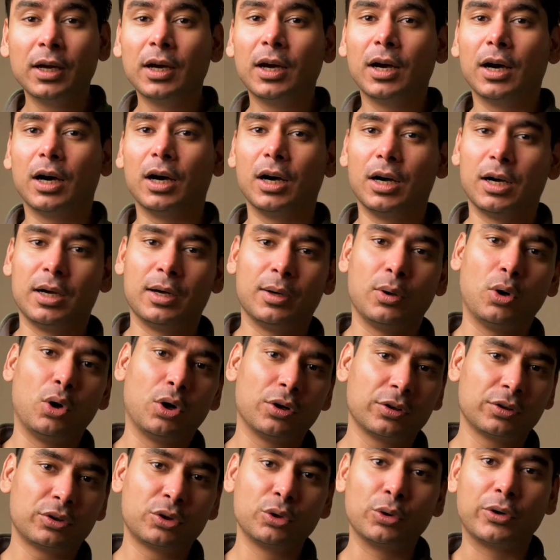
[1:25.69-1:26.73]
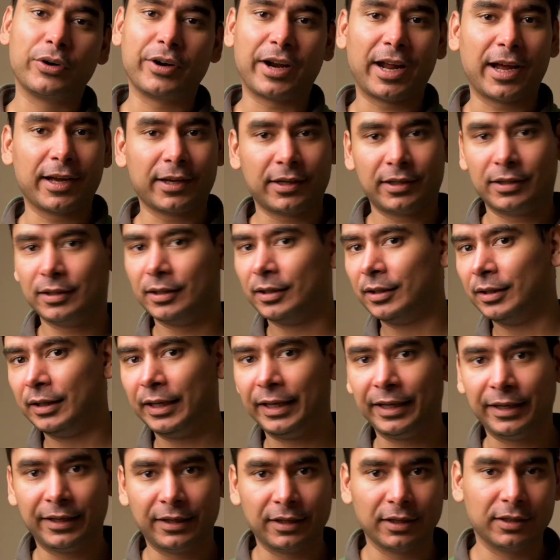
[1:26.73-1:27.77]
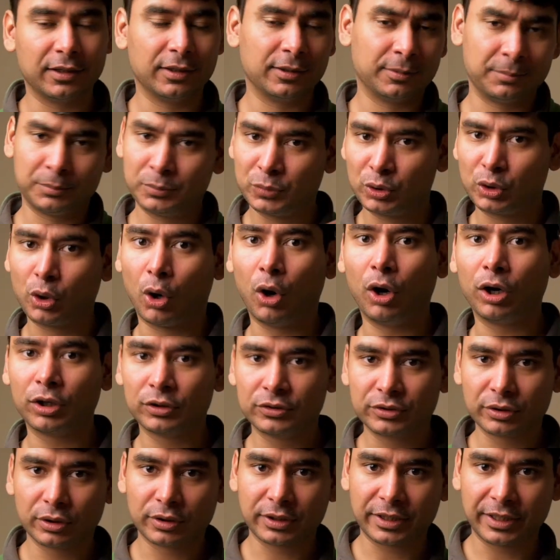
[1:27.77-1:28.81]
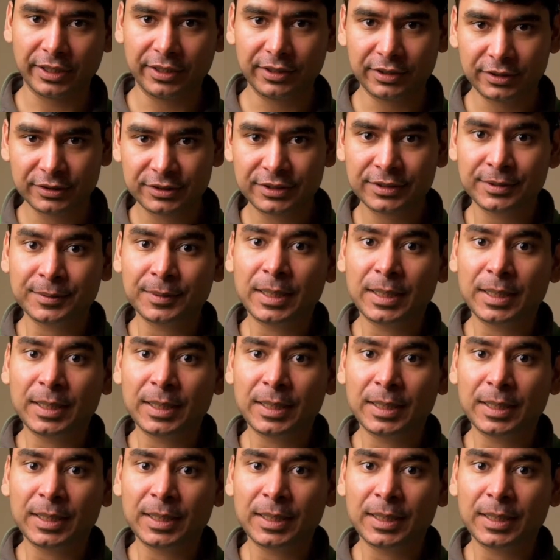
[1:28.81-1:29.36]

or to track dogs or kids.